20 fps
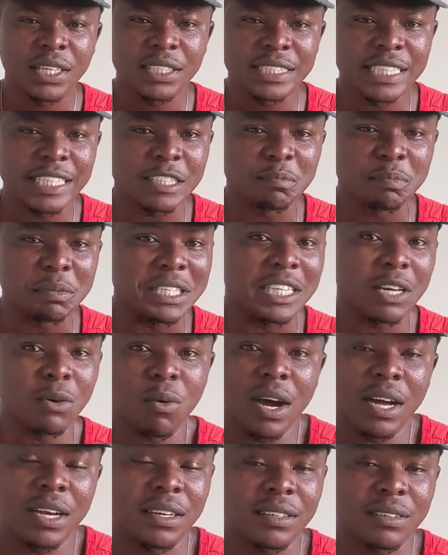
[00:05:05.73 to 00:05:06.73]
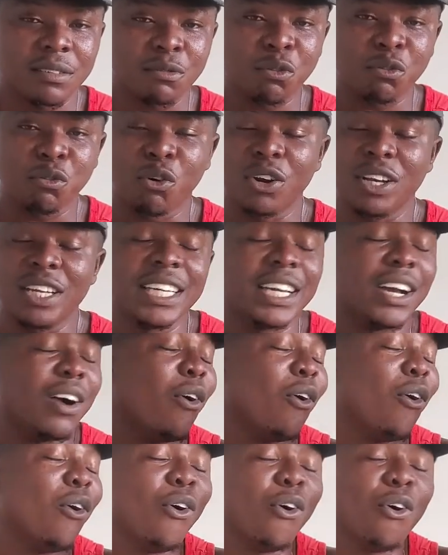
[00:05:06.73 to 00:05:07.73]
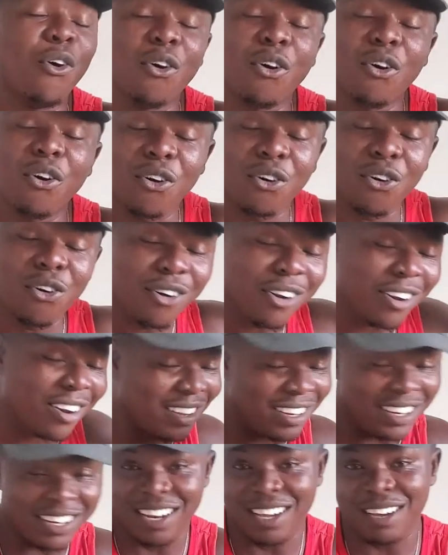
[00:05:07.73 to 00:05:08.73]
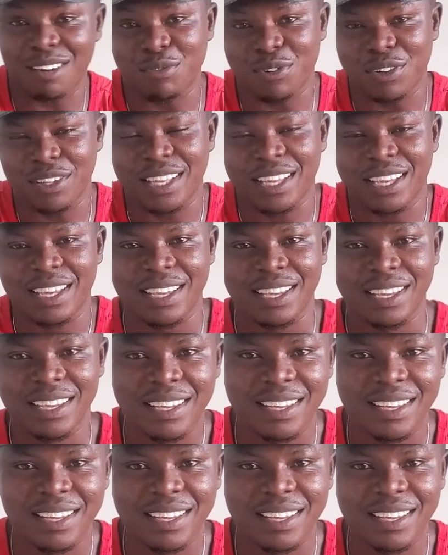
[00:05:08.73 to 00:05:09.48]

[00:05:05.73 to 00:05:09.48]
just be the one falling all in love with her,